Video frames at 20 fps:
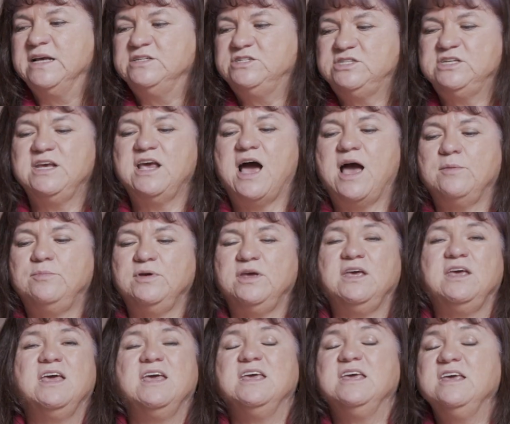
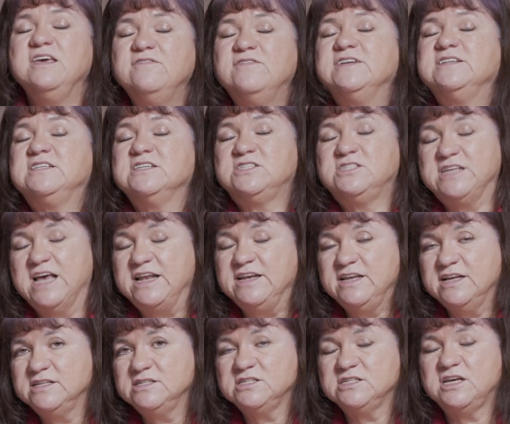CIB. Even
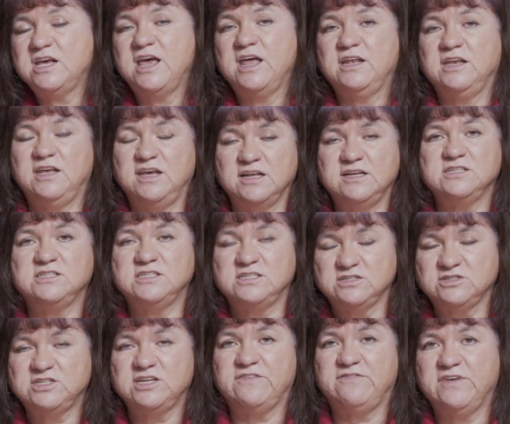descendants can get a
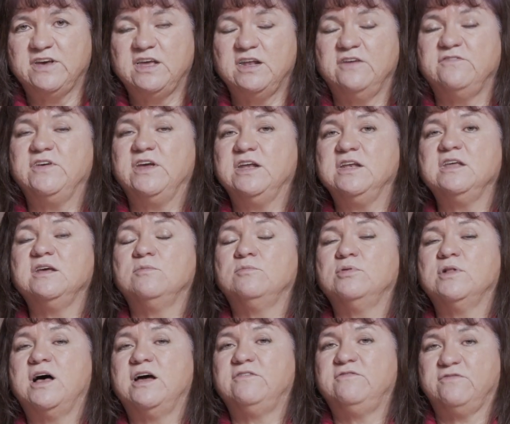certificate of Indian
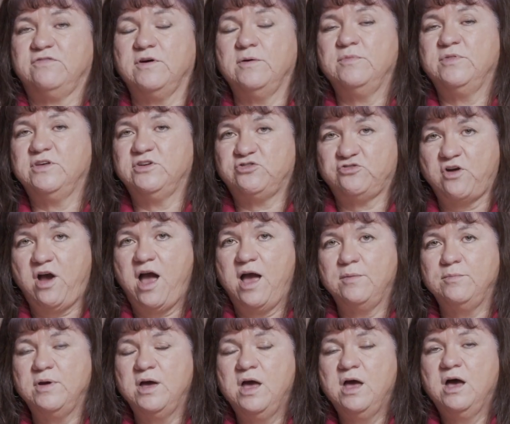blood from the
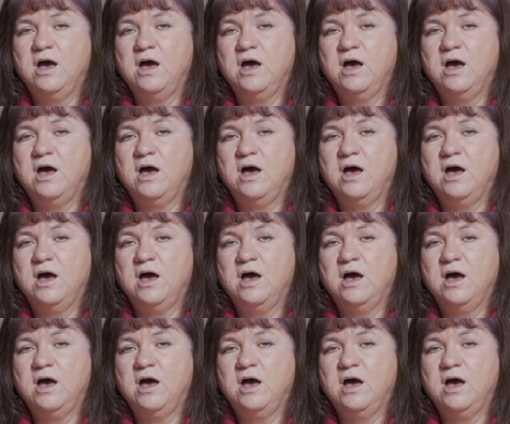tribe